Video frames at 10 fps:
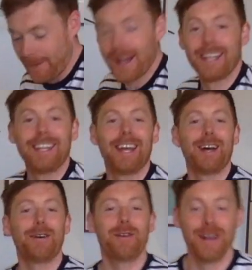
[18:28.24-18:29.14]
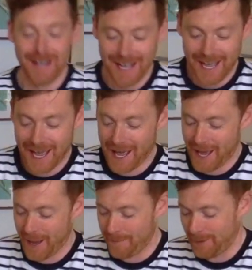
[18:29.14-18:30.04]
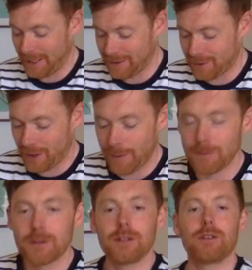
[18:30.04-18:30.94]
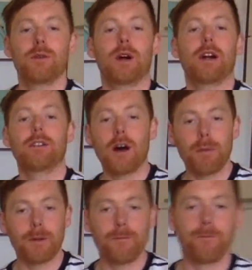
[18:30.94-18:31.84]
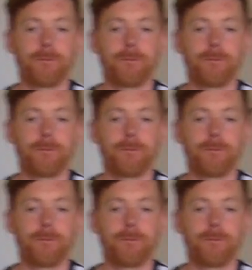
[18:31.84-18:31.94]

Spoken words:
and now it's time to do our topping.